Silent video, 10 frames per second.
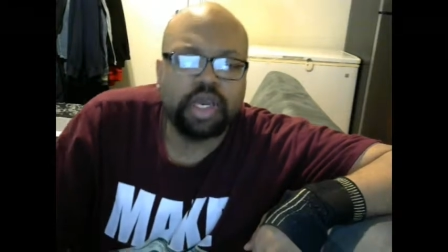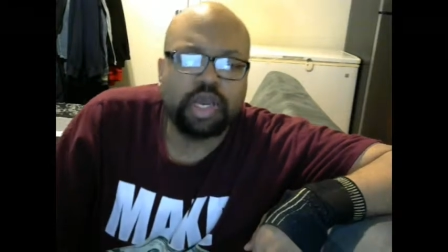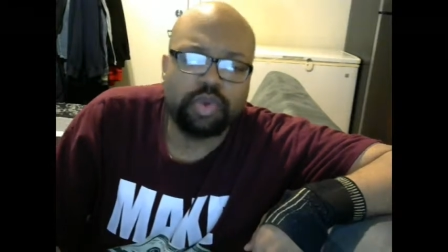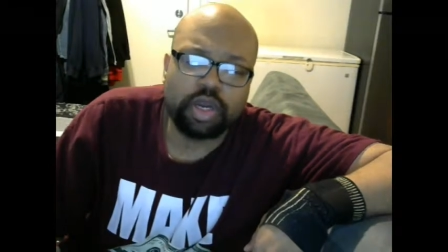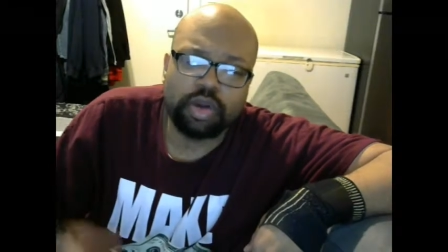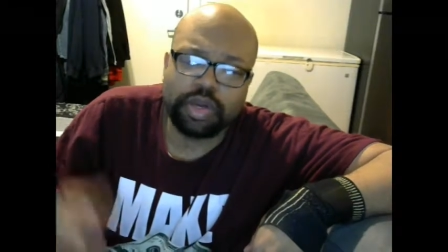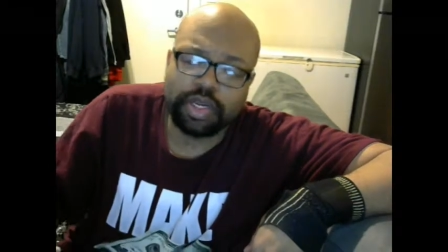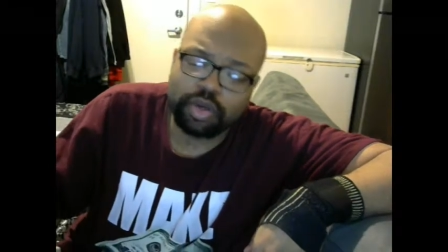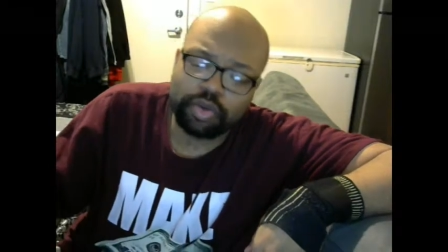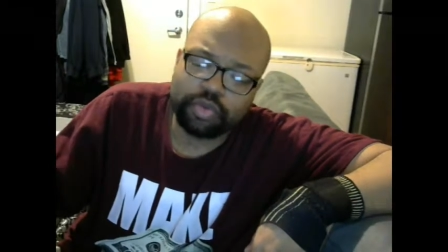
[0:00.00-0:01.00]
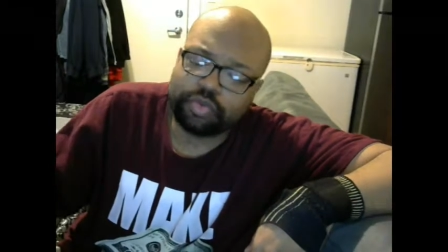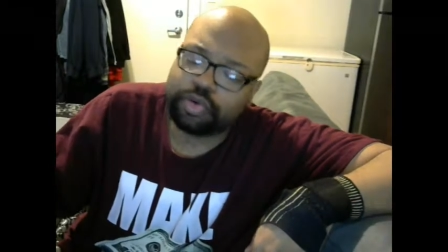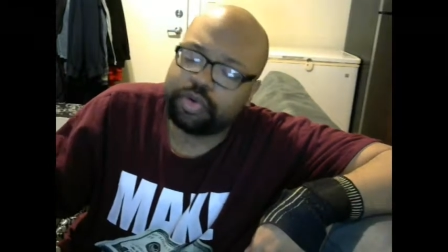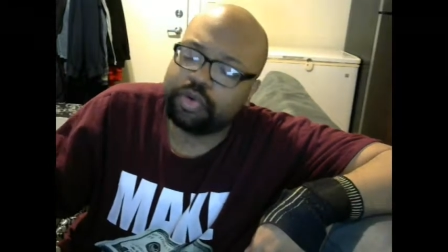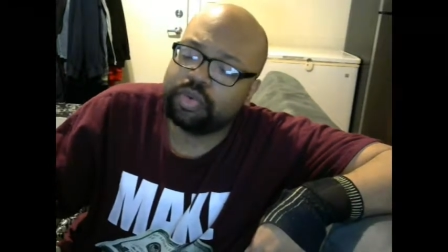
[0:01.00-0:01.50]
and we're going to go
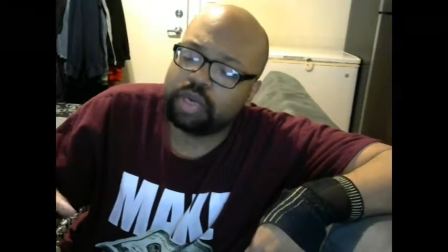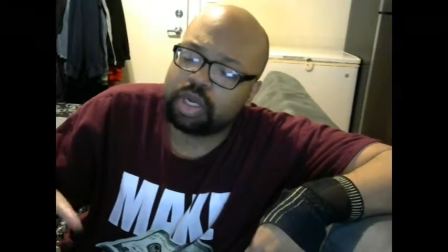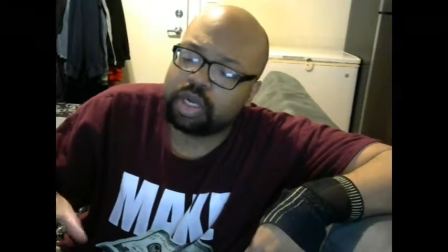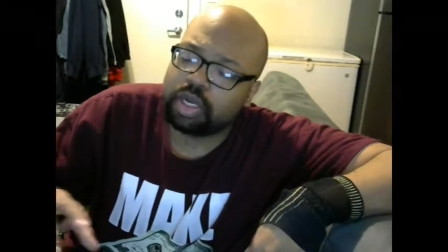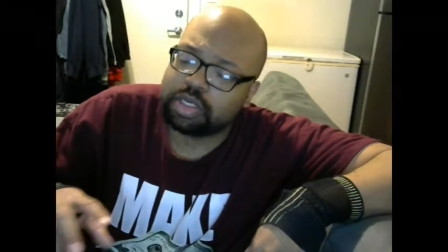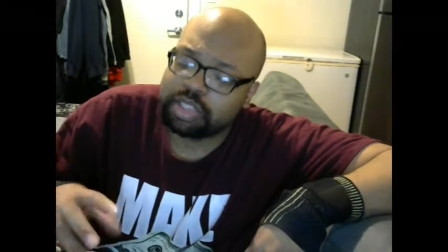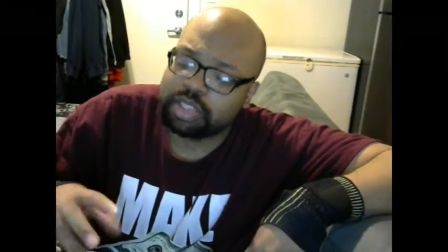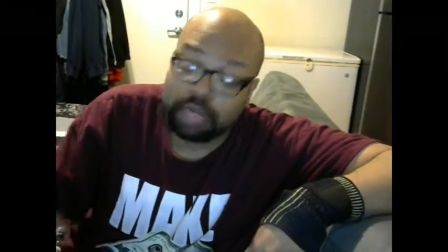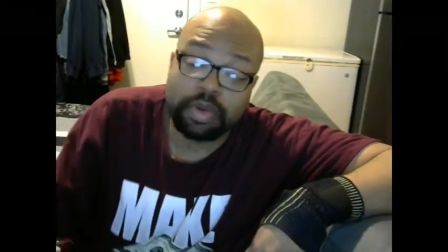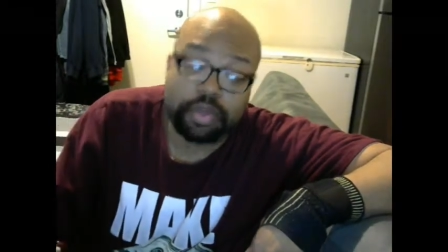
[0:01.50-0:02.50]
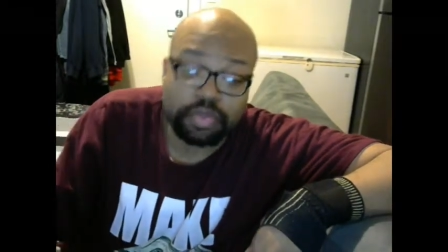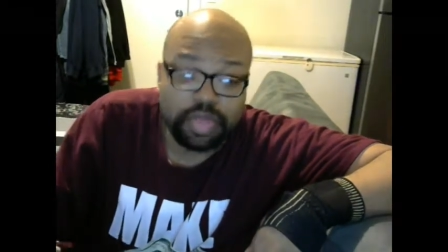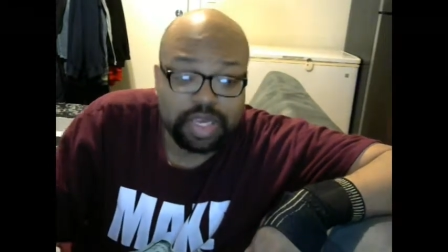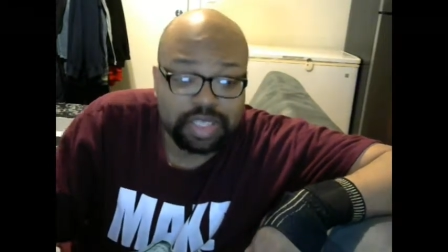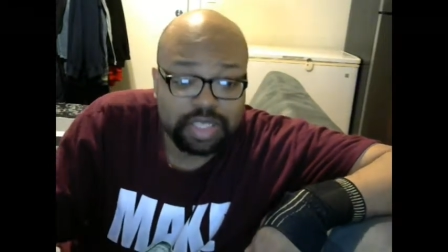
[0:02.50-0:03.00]
through uh, some of the
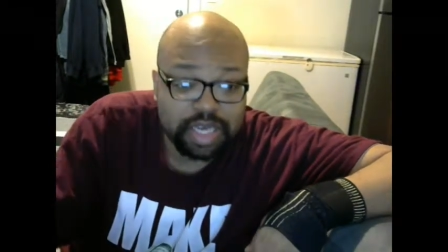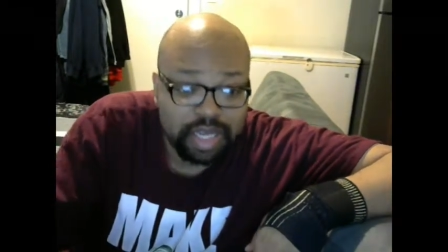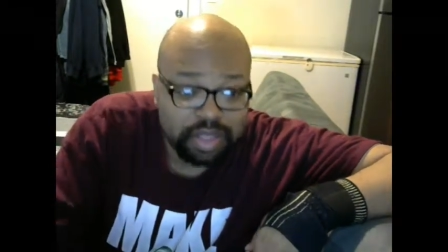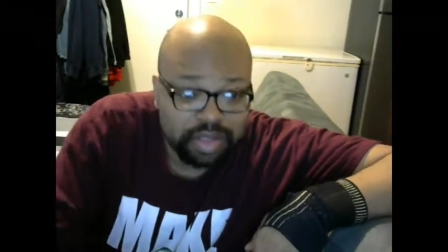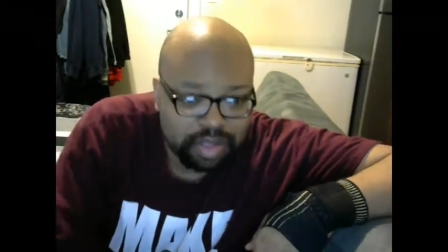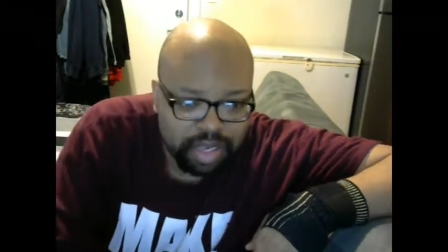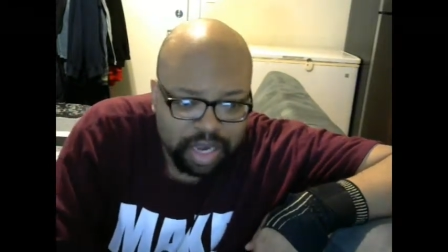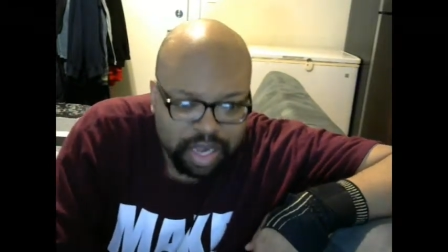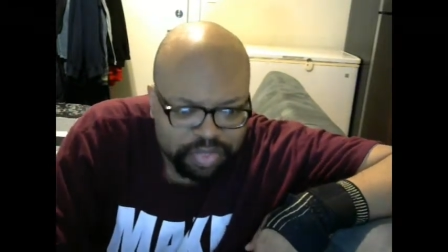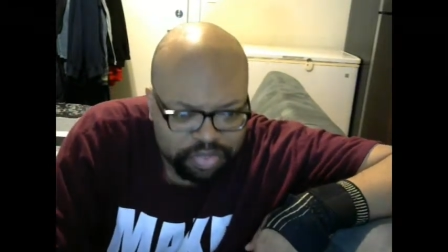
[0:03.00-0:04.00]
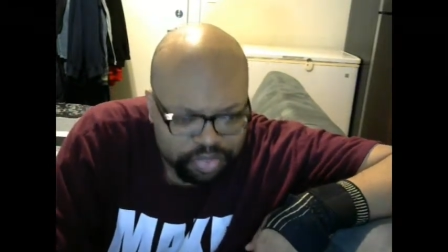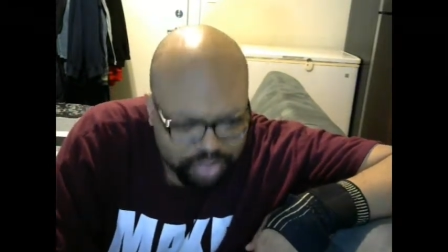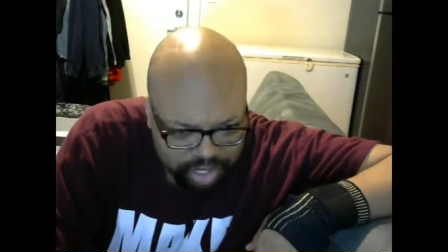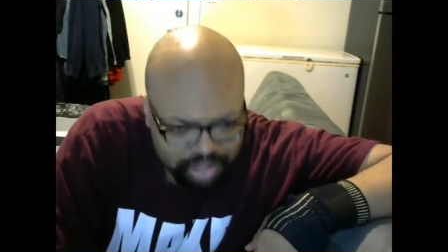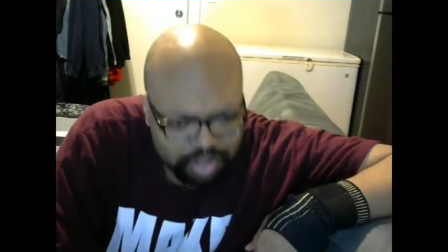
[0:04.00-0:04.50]
things that that I
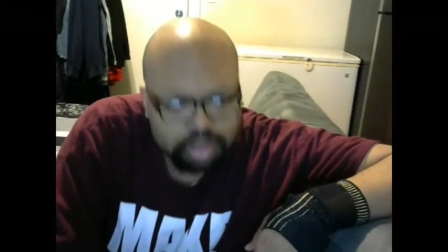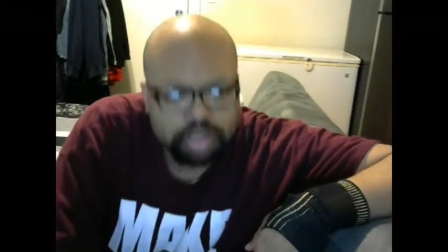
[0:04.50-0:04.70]
think